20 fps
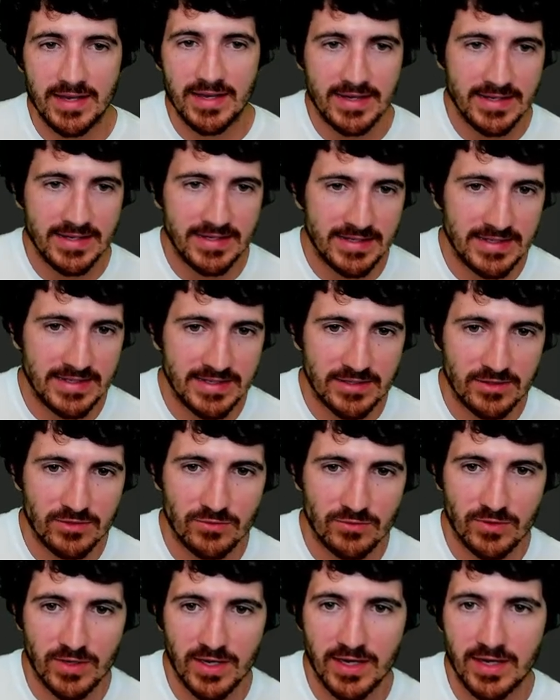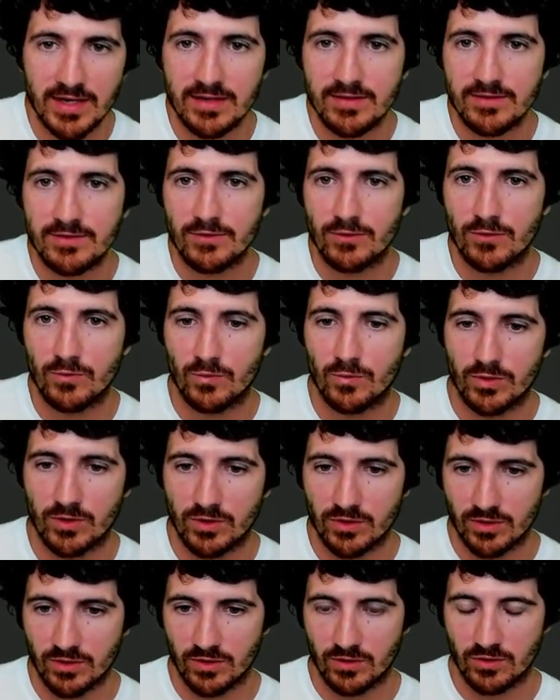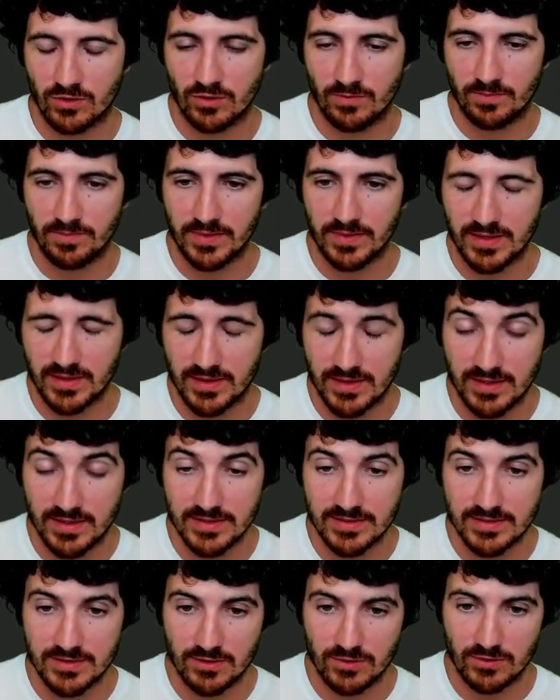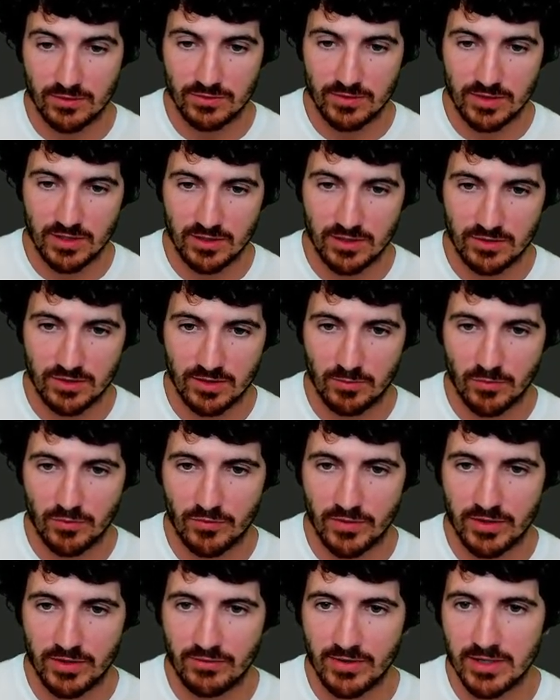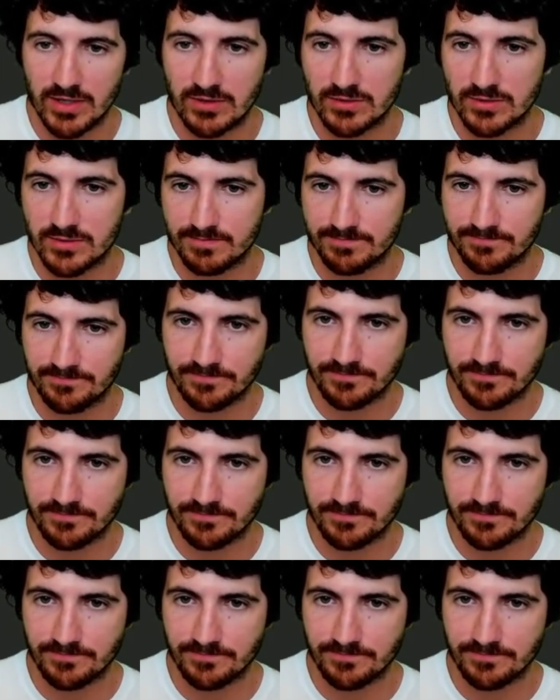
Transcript: Okay, so we're gonna copy this code here and move it around.